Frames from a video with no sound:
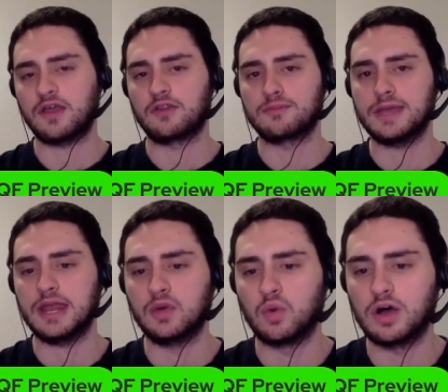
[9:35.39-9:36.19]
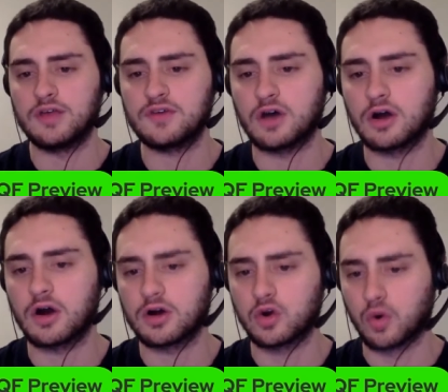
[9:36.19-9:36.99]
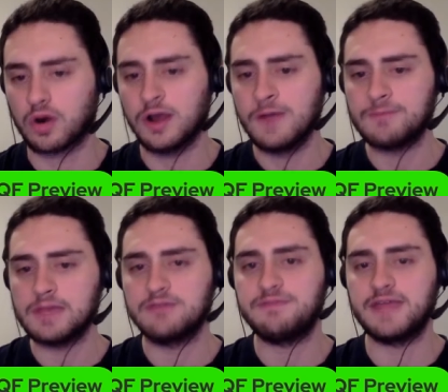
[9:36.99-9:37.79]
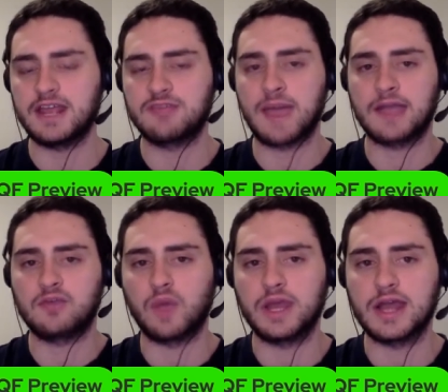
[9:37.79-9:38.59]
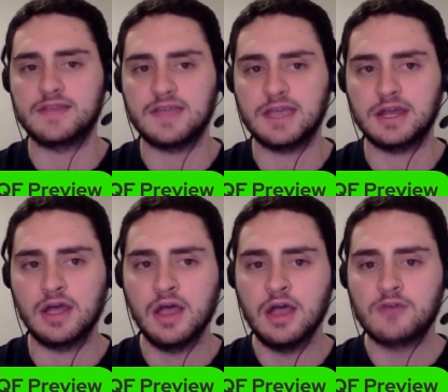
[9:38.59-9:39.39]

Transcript: and the other meeting was on hard court in Phoenix back in 2019.